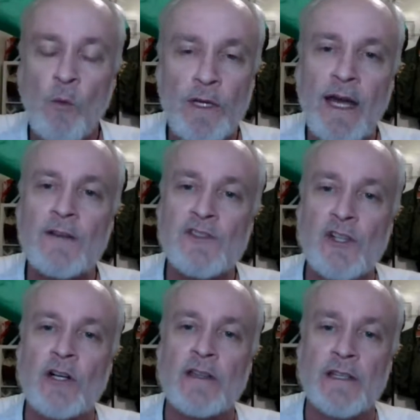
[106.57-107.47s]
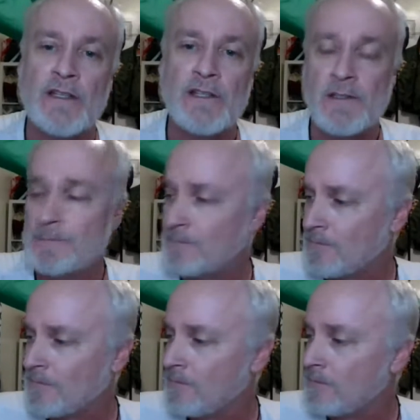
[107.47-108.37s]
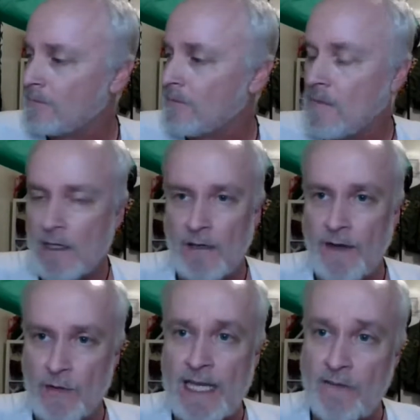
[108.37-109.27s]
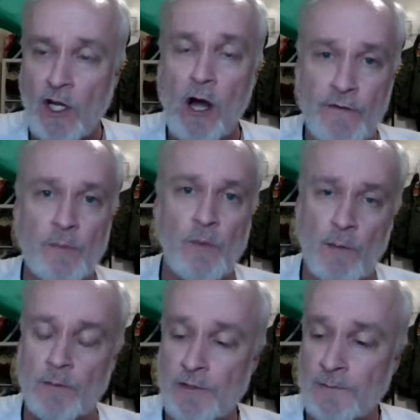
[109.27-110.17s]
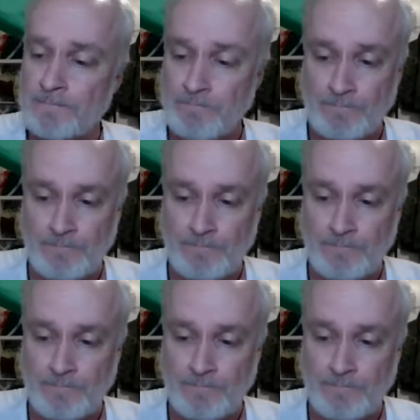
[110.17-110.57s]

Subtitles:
I would not have started this if I was having coughing problems.